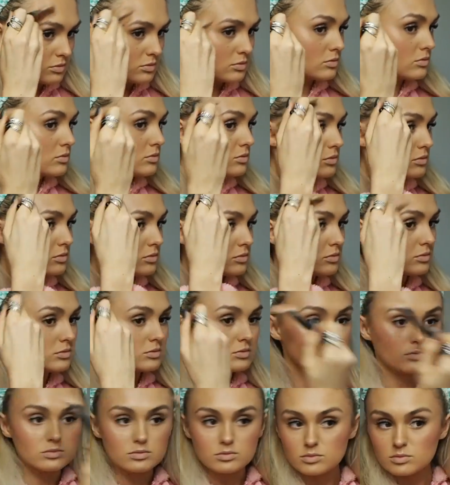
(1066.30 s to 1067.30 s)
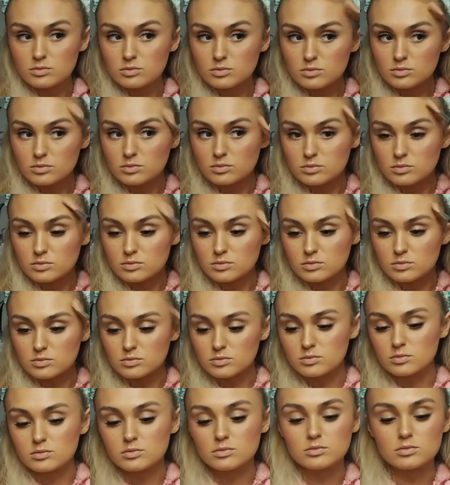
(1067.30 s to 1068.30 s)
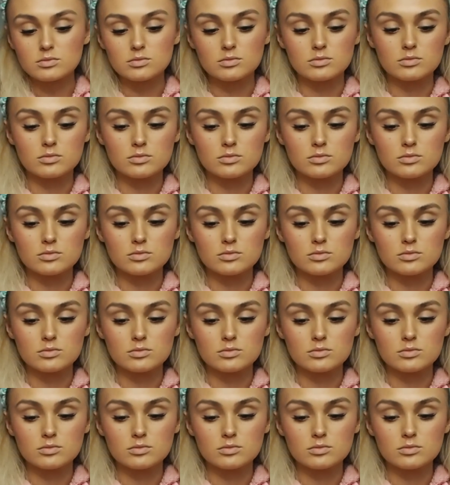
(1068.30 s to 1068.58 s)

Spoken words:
The person shown says nothing.